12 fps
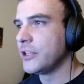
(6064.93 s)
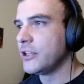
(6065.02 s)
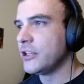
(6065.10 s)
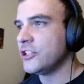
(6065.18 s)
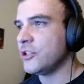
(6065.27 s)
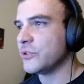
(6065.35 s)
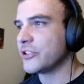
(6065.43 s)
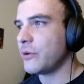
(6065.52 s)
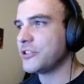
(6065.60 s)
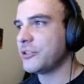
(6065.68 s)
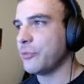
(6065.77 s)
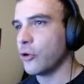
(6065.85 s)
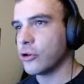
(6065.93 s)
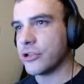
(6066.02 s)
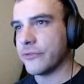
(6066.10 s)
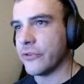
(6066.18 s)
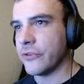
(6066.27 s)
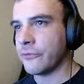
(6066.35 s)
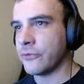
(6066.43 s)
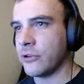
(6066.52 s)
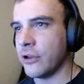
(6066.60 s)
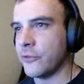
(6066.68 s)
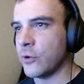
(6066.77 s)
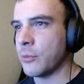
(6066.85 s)
She was always supportive
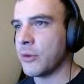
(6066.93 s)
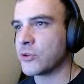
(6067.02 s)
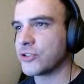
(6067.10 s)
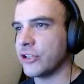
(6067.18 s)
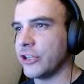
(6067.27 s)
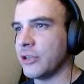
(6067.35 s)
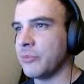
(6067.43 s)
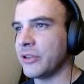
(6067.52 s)
of you emotionally,